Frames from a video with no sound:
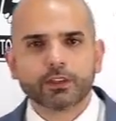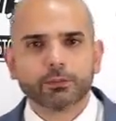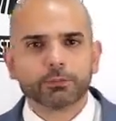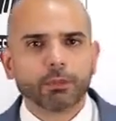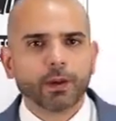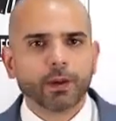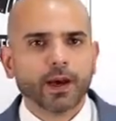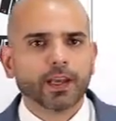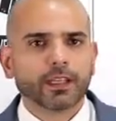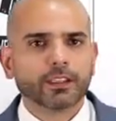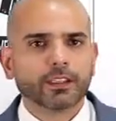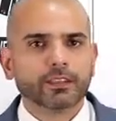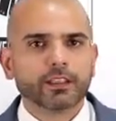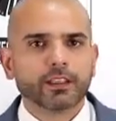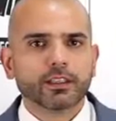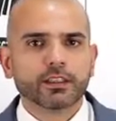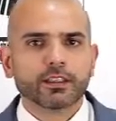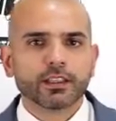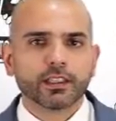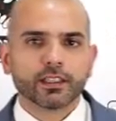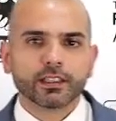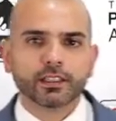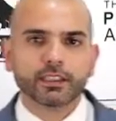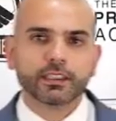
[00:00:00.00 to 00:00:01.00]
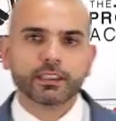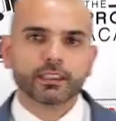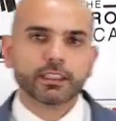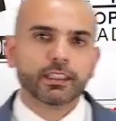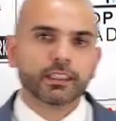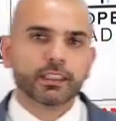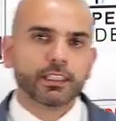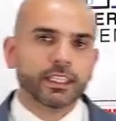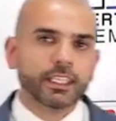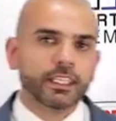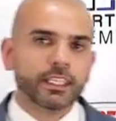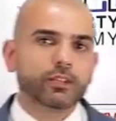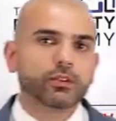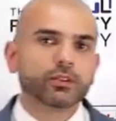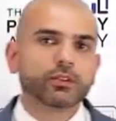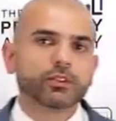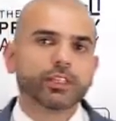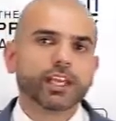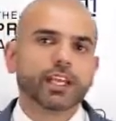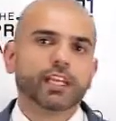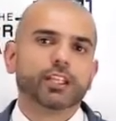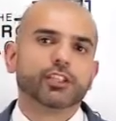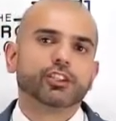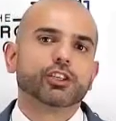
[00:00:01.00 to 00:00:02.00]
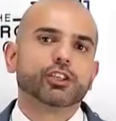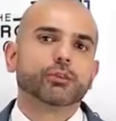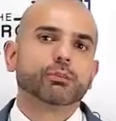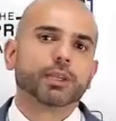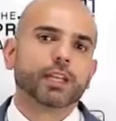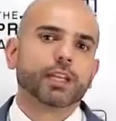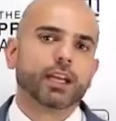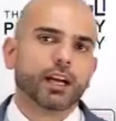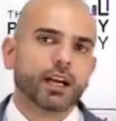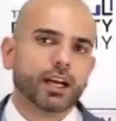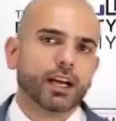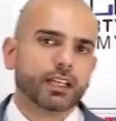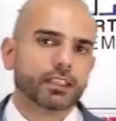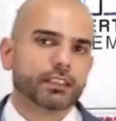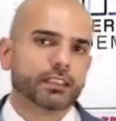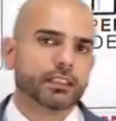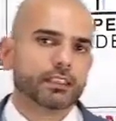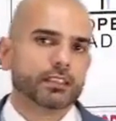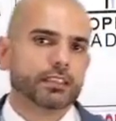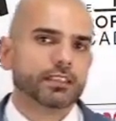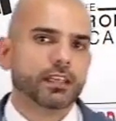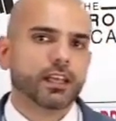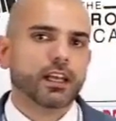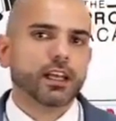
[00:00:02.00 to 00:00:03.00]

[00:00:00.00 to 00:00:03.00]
but the legal nature behind it,